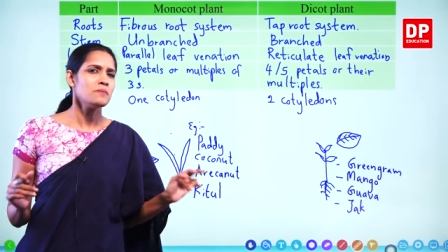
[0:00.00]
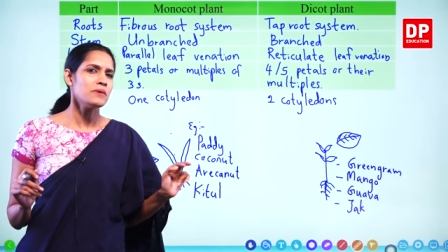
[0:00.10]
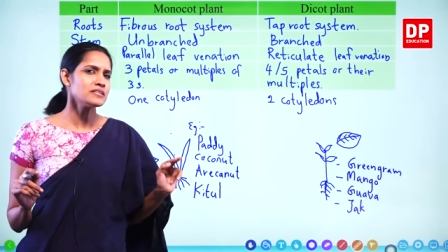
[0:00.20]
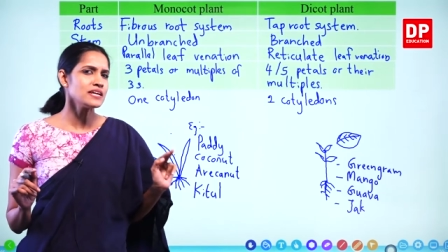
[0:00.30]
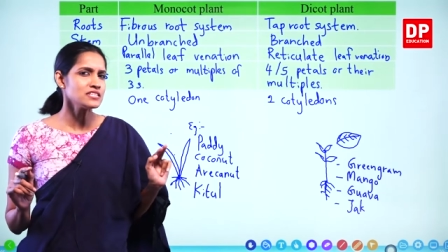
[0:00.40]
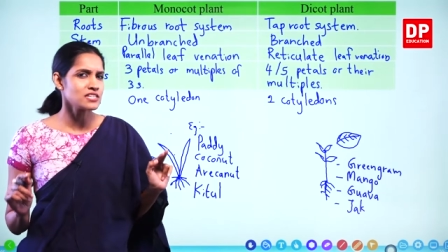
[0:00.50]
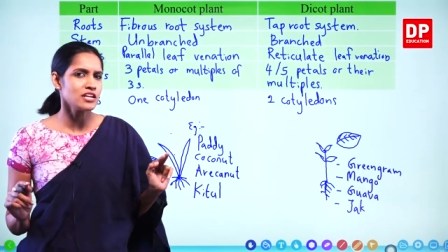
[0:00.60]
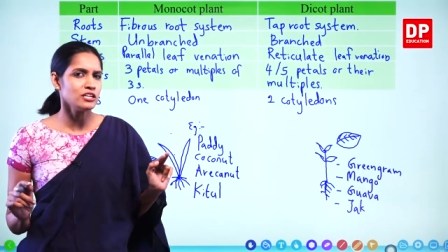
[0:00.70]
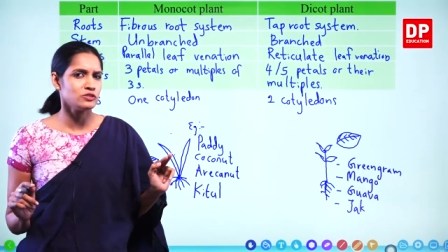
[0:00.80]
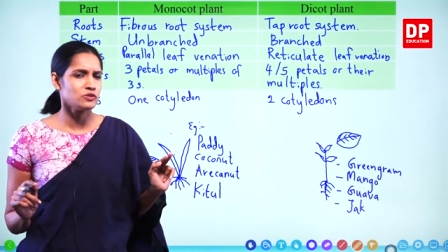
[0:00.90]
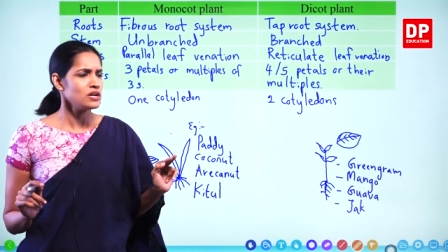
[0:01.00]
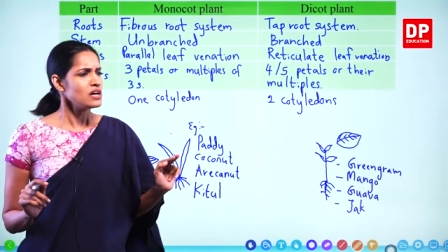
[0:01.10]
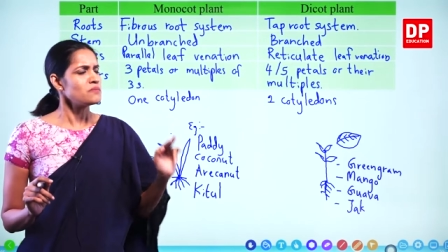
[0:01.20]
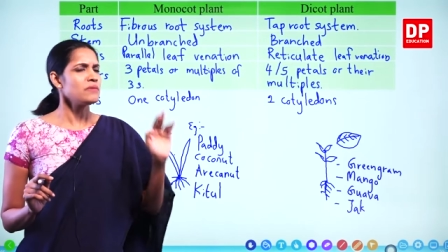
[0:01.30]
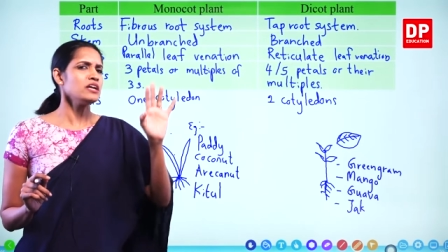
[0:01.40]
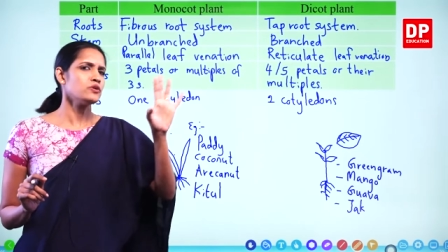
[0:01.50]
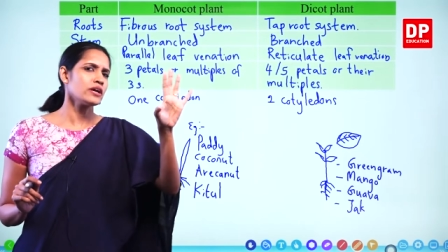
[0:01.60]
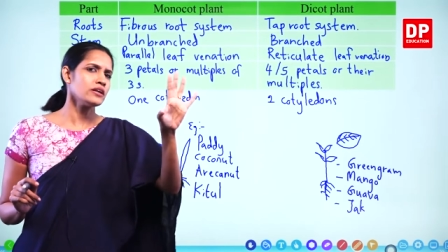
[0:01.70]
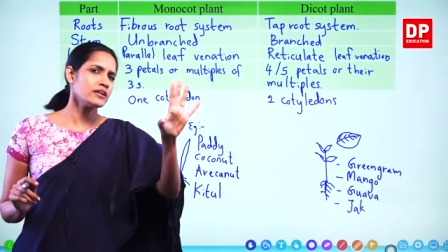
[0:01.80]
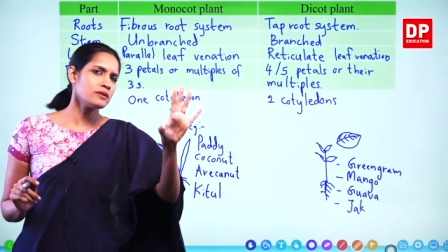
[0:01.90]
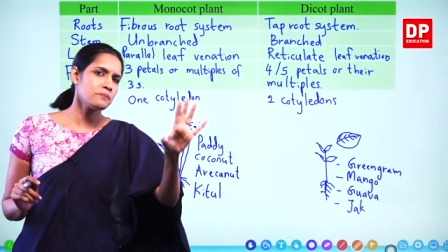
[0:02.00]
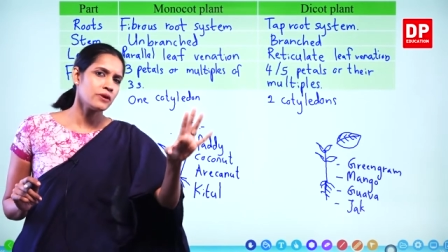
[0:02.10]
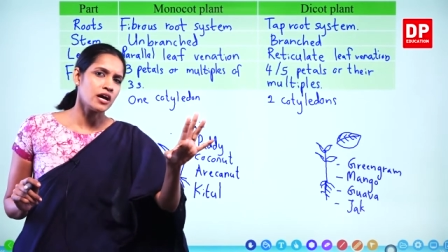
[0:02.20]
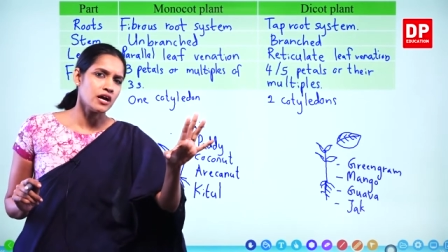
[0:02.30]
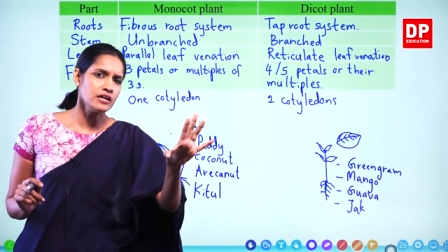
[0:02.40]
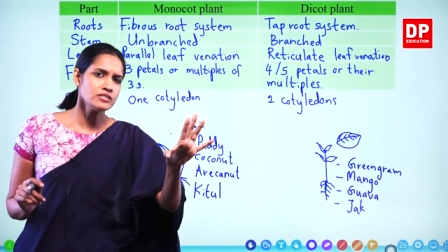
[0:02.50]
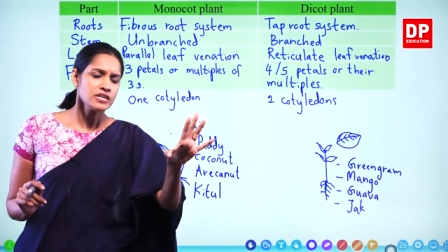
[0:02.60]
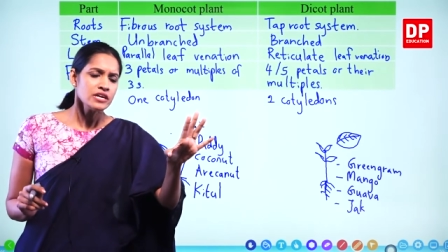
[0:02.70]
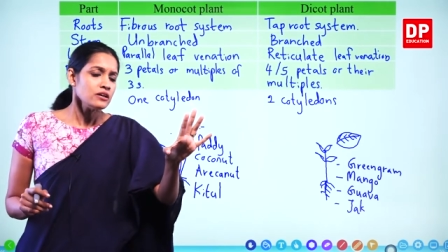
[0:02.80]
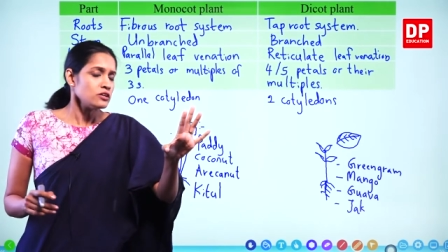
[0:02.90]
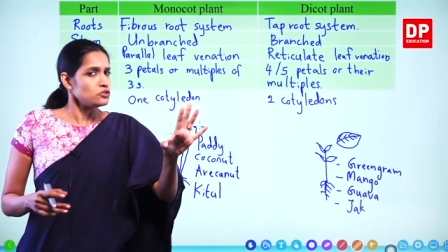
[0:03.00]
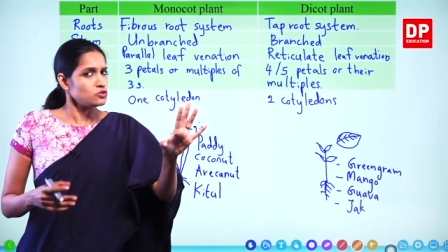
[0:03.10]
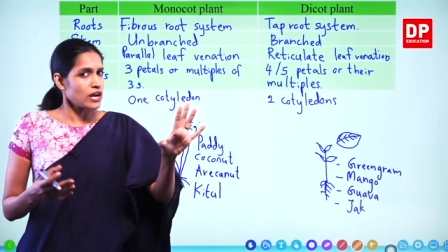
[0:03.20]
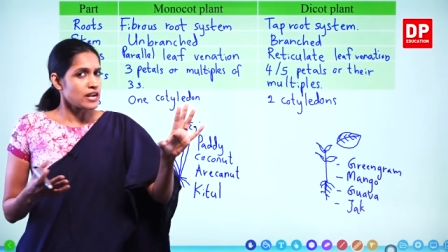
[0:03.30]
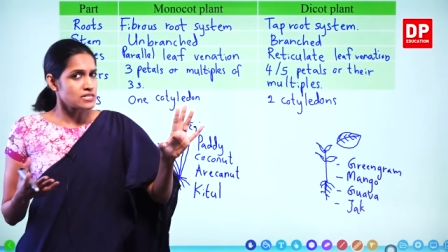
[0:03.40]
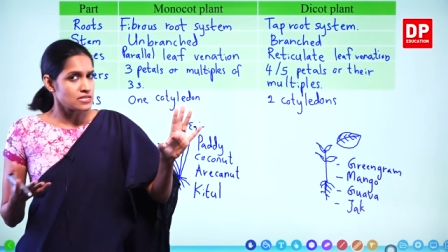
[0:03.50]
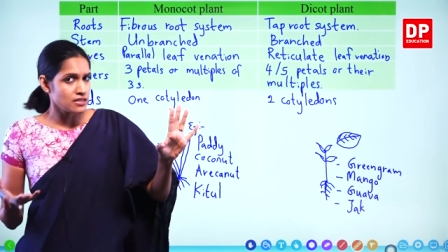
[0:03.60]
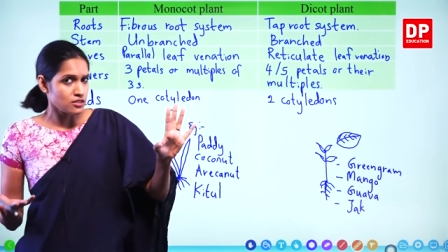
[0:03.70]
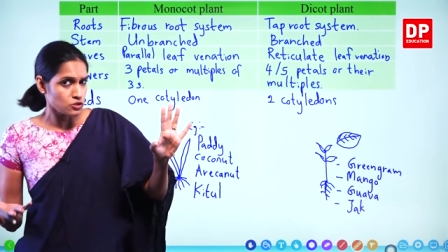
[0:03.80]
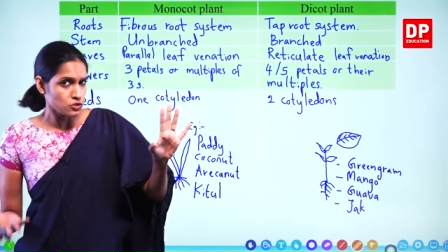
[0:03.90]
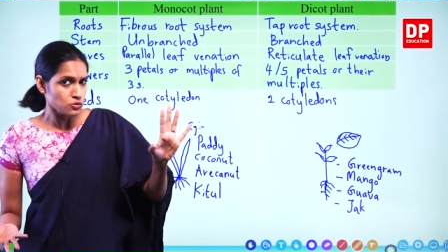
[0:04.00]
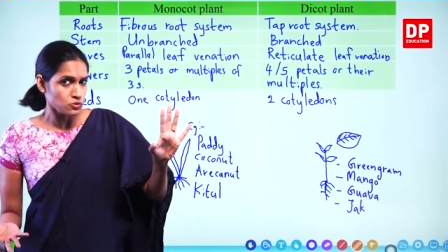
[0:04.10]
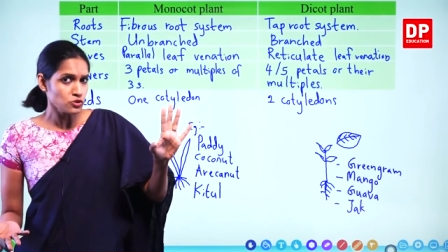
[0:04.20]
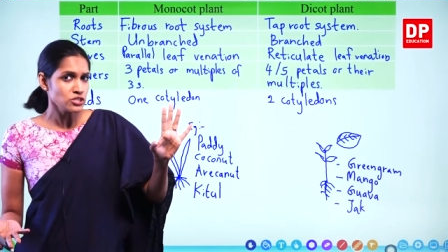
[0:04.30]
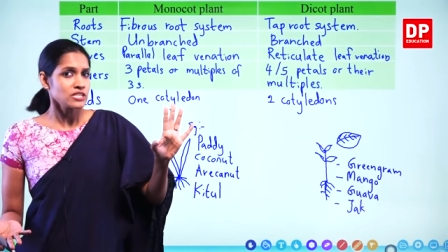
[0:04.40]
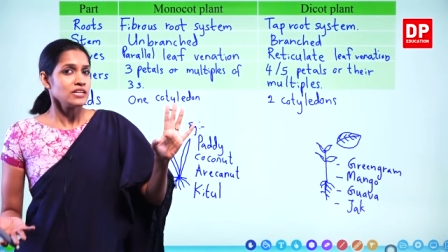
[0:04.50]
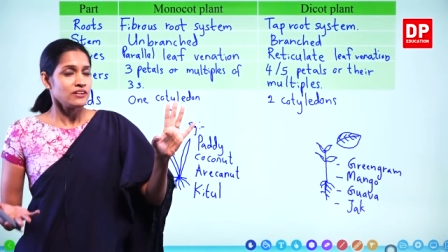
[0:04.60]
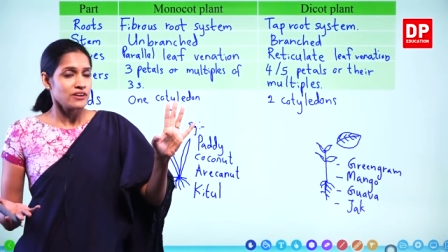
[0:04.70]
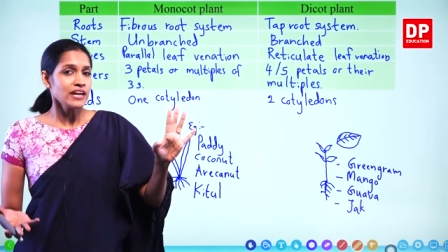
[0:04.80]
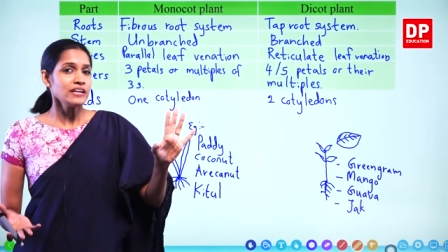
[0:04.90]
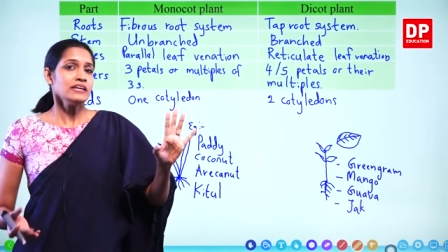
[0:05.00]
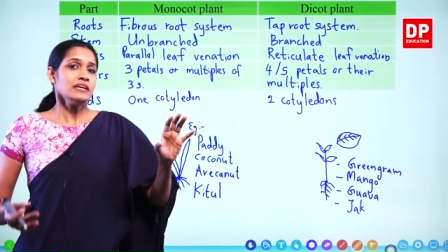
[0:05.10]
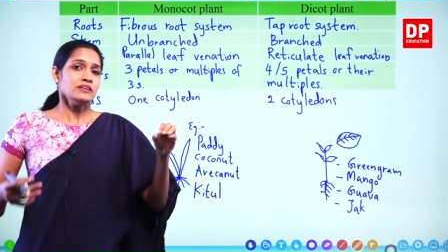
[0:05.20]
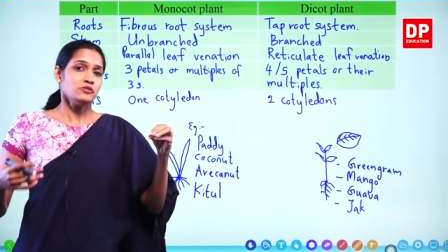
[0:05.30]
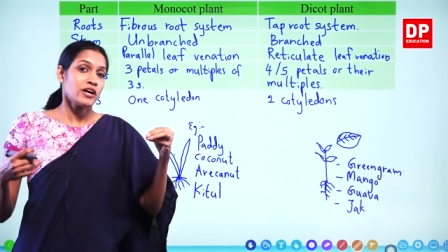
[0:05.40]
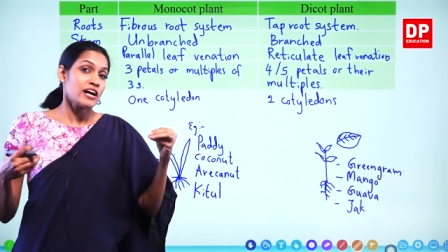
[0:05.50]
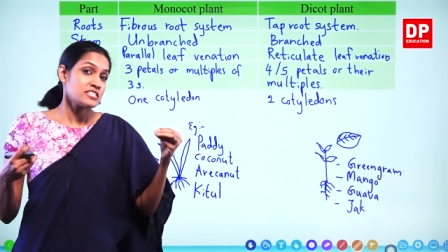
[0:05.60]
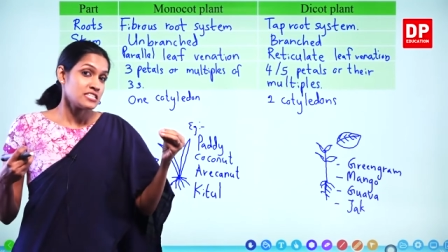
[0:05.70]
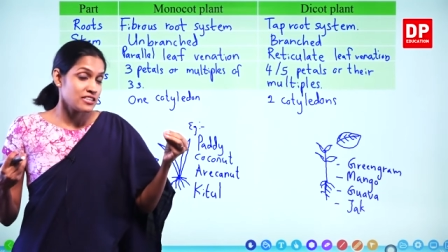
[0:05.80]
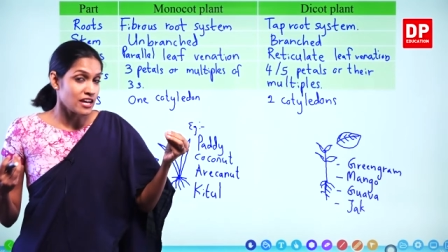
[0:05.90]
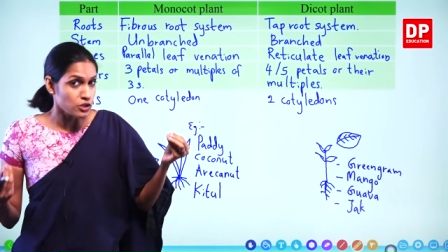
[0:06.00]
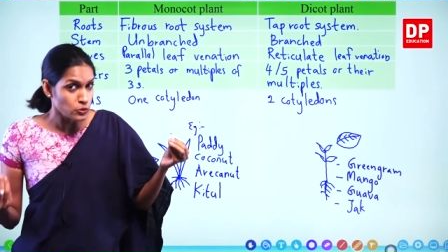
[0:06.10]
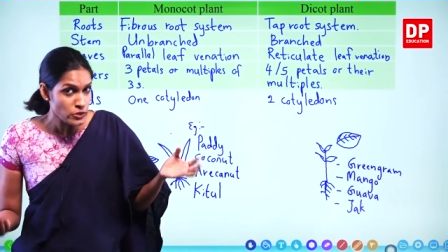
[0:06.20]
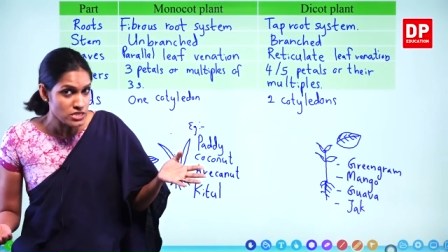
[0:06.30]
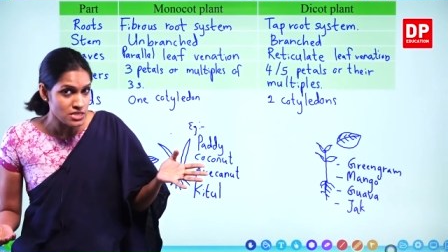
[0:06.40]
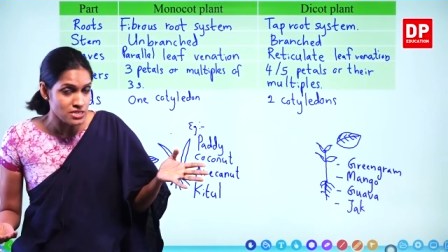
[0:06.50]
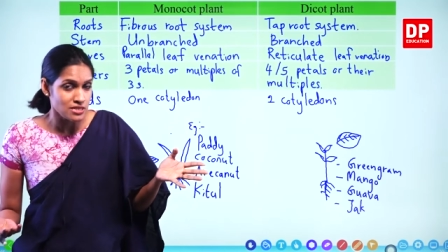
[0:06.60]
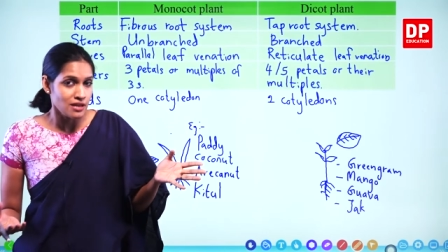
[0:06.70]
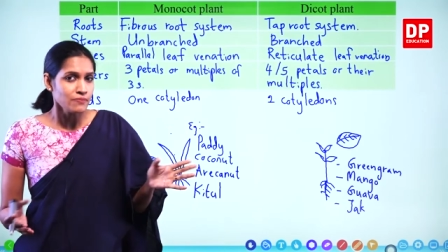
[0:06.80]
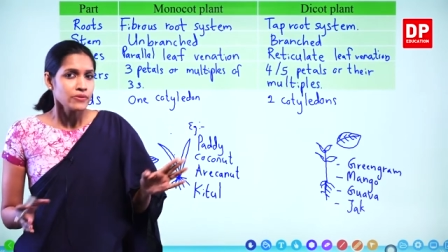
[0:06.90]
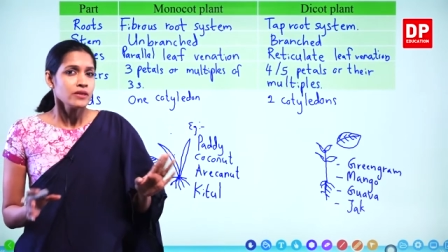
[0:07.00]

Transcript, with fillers: But I tell you, by looking at a plant, you can't see a root, right? You can't see their root system.